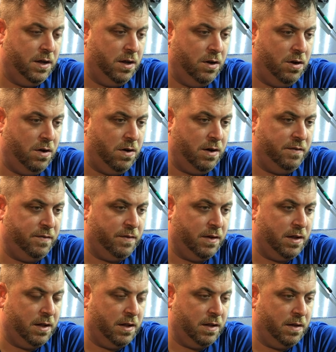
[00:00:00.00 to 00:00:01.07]
You know,
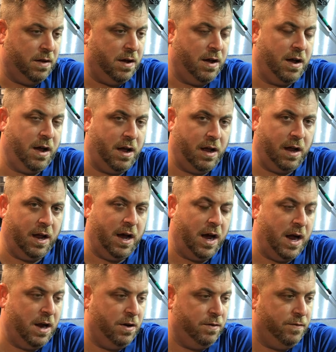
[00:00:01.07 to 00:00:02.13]
I
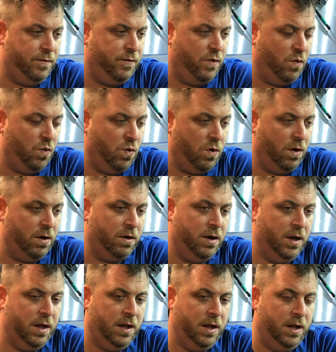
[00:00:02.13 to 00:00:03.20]
hired
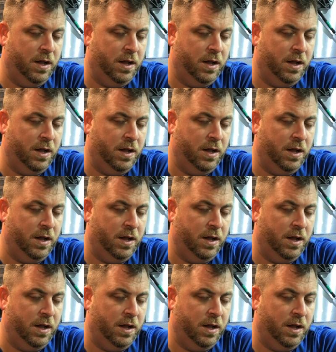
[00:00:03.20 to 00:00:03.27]
four.